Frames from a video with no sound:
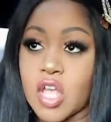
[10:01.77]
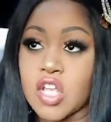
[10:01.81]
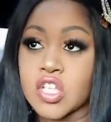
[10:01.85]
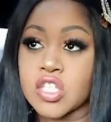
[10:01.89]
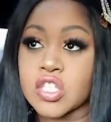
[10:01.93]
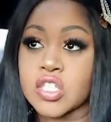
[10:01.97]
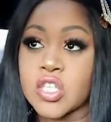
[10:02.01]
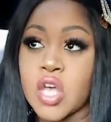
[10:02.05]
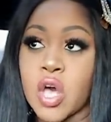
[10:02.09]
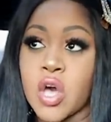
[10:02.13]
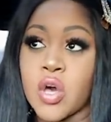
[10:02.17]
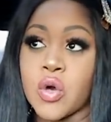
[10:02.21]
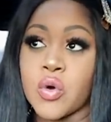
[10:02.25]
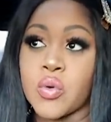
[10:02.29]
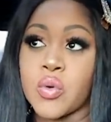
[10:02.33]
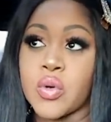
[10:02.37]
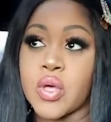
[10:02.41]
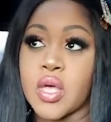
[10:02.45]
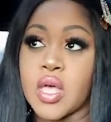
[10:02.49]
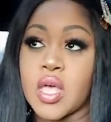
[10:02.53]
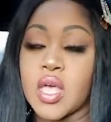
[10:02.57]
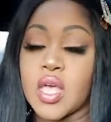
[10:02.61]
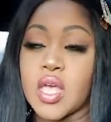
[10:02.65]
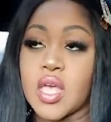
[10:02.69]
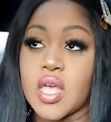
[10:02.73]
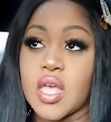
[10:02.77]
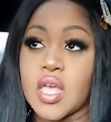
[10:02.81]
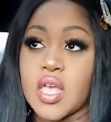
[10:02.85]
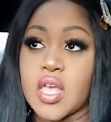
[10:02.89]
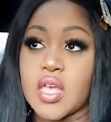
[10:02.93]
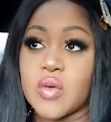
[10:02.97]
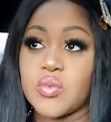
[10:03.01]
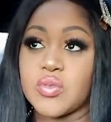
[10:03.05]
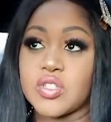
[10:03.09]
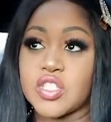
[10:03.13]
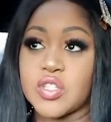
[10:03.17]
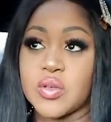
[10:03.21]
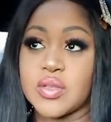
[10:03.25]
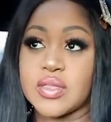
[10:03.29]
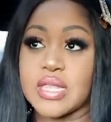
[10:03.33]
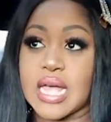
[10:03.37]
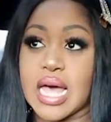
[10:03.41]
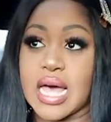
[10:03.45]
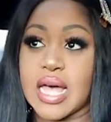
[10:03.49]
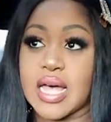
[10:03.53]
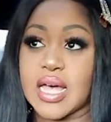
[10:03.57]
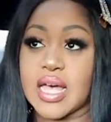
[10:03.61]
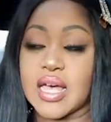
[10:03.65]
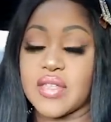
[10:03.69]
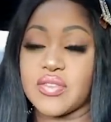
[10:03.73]
So he was doing
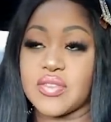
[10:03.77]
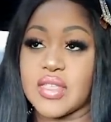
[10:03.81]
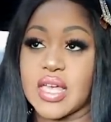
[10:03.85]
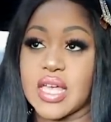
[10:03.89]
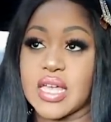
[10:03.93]
that. And